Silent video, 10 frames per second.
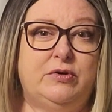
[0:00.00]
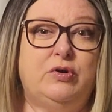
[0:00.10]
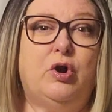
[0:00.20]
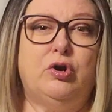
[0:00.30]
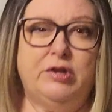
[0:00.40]

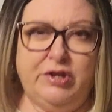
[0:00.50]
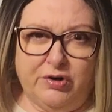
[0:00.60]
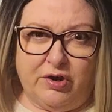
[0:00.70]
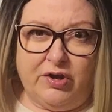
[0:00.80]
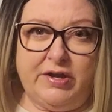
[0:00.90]
earlier
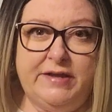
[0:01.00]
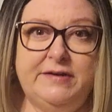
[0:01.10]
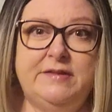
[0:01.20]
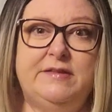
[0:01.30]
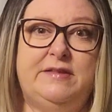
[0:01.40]

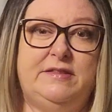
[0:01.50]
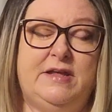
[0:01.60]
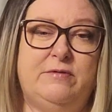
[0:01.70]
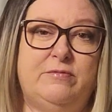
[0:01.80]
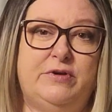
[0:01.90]
on than
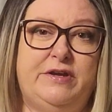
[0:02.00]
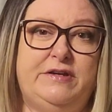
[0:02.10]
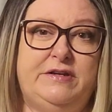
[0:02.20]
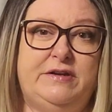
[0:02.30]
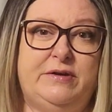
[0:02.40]
they would,
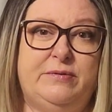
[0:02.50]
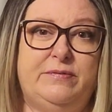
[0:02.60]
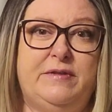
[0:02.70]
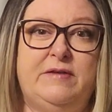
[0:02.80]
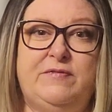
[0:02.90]

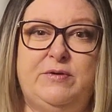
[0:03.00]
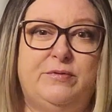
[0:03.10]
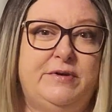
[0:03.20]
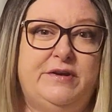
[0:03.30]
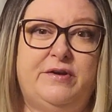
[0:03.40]
if you
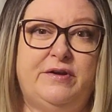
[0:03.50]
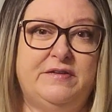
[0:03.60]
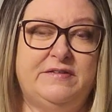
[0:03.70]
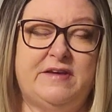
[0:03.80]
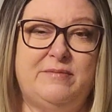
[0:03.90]
were in
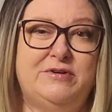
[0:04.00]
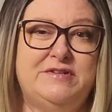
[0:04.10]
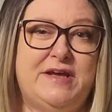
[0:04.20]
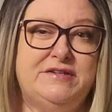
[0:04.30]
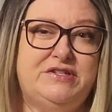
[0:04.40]
Alzheimer's.
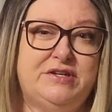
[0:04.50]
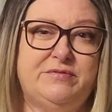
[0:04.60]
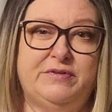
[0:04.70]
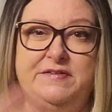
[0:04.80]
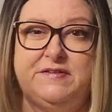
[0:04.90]
That's
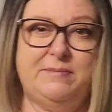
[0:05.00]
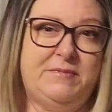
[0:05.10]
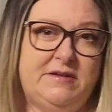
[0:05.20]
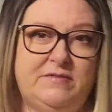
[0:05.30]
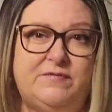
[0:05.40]
generally
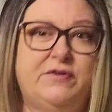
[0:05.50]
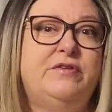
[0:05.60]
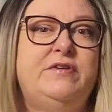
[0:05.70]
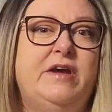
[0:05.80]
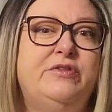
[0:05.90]
something
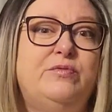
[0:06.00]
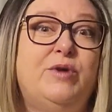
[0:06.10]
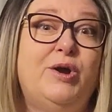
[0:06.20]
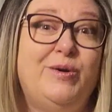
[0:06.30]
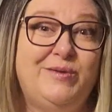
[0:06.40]
further down the
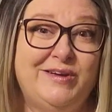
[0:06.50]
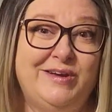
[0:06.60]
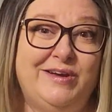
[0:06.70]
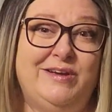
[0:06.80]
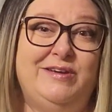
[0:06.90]
road,
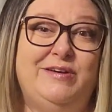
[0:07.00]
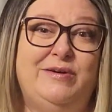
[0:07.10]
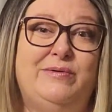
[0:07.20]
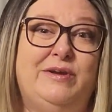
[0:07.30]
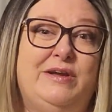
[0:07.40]

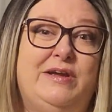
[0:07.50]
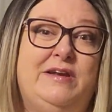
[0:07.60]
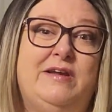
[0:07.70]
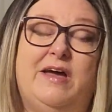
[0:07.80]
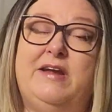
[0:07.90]

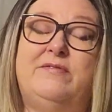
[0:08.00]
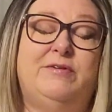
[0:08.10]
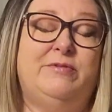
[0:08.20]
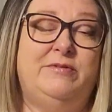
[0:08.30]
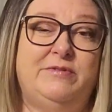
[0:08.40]
and not
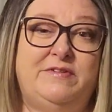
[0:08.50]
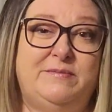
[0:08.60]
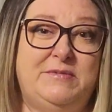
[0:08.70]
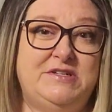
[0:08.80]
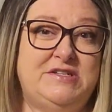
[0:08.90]
everyone with
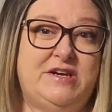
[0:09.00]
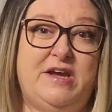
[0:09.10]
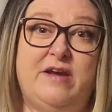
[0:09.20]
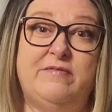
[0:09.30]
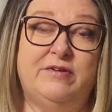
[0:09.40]
dementia
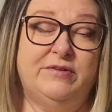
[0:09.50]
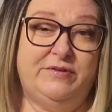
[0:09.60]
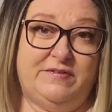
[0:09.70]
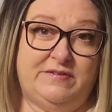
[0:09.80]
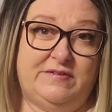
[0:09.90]
ever
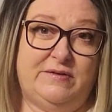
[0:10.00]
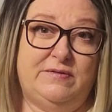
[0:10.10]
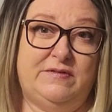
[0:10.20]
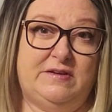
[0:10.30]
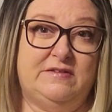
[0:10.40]
loses
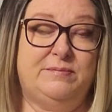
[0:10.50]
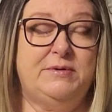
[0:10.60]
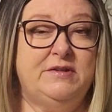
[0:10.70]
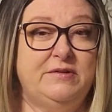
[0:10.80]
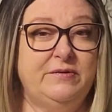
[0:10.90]
those things. But
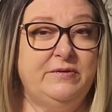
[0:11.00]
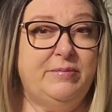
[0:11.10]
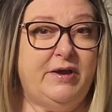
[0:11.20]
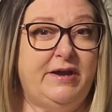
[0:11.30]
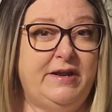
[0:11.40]
in Lewy
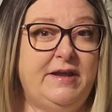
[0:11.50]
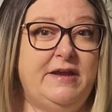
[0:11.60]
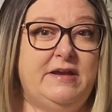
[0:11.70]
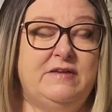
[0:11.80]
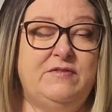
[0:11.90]
body,
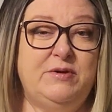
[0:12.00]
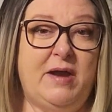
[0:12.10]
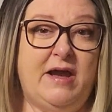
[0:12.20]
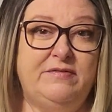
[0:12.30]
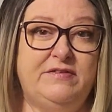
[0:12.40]
if you
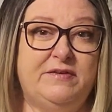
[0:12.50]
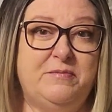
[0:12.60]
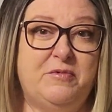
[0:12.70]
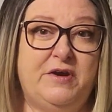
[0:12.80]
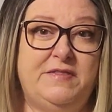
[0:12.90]
have
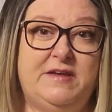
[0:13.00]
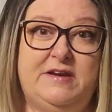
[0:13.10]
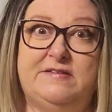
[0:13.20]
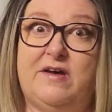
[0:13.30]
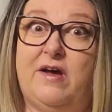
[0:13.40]
someone that
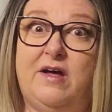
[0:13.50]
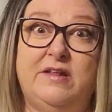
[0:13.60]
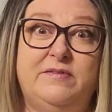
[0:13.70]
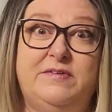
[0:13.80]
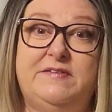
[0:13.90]
is
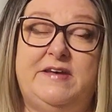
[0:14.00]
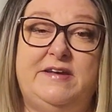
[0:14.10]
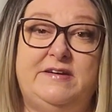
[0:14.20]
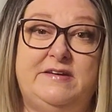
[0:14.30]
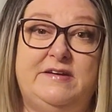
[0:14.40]
all of a
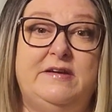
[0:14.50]
sudden